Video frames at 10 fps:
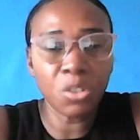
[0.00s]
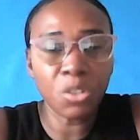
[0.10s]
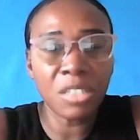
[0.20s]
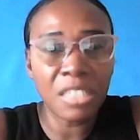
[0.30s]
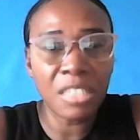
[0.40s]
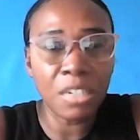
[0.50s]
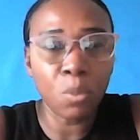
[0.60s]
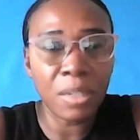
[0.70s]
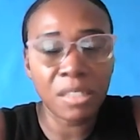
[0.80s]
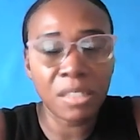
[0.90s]
to deal
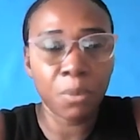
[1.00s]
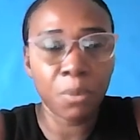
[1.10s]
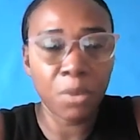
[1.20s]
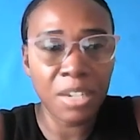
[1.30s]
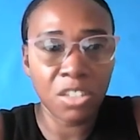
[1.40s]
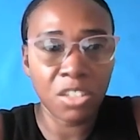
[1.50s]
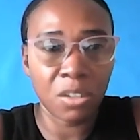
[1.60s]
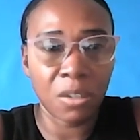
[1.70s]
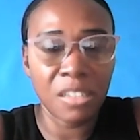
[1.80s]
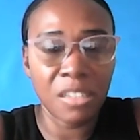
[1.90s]
with
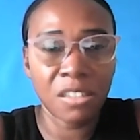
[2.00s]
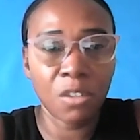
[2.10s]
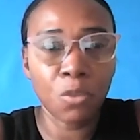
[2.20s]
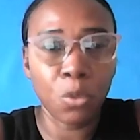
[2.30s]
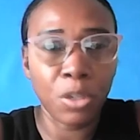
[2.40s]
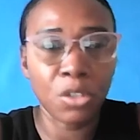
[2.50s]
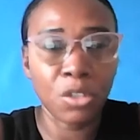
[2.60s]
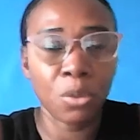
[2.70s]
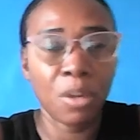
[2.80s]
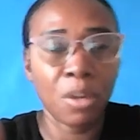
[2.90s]
separation instead of going
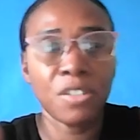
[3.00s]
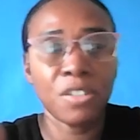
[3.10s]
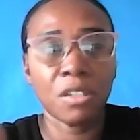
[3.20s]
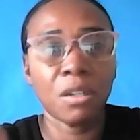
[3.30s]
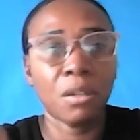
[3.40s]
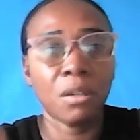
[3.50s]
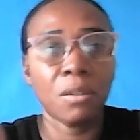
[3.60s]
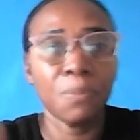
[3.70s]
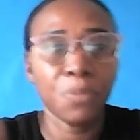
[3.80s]
to a physical